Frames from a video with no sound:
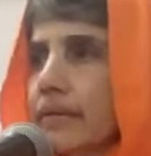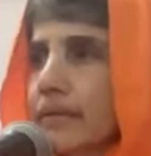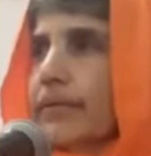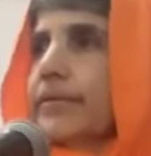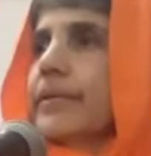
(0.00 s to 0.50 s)

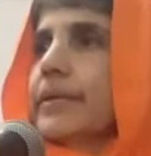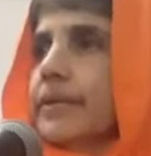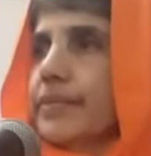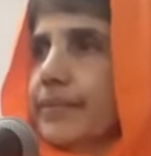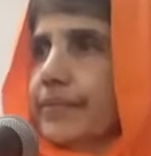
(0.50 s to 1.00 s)
You can sit
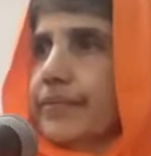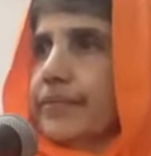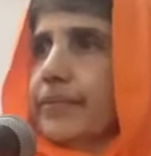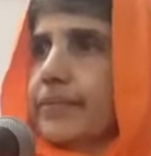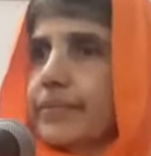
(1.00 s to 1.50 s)
up if
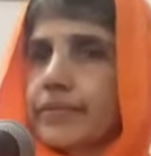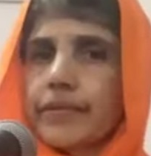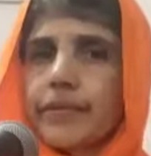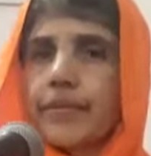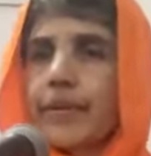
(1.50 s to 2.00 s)

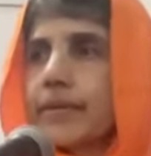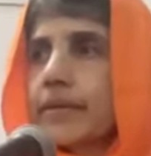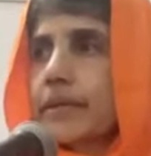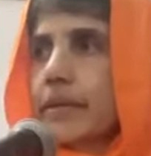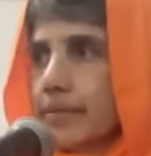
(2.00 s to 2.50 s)
it's
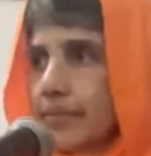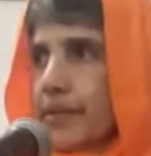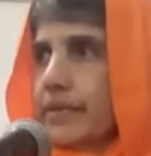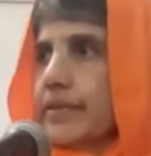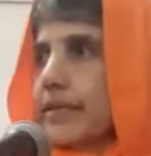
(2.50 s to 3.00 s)
better.
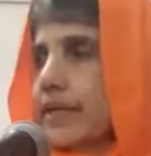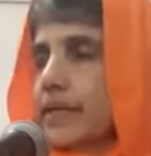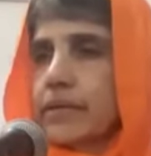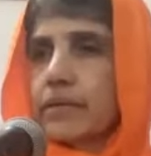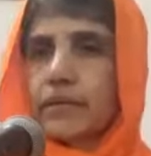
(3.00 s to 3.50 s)
Bring the
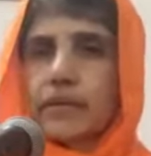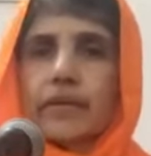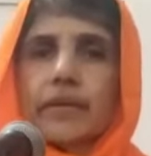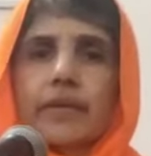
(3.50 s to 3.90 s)
chair closer.